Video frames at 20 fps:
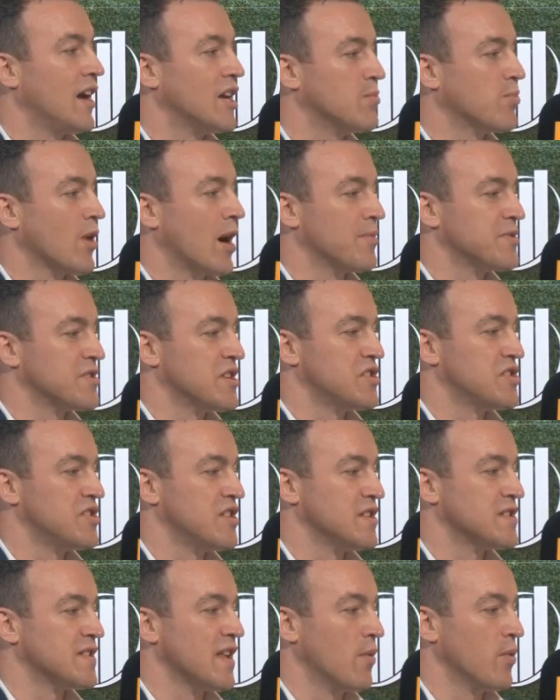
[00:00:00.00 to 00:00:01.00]
value
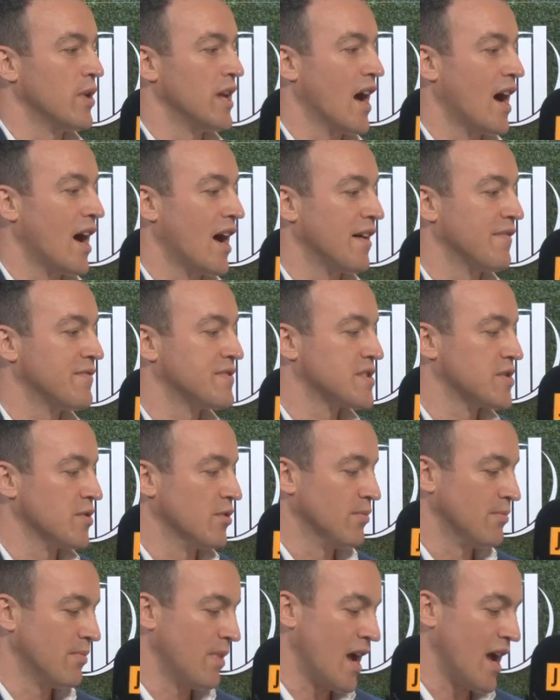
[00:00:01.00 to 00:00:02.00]
proposition is that we have
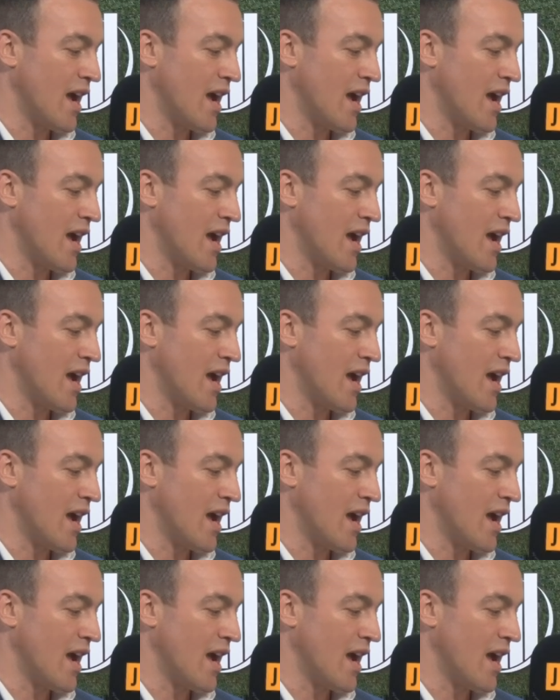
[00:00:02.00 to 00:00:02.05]
some.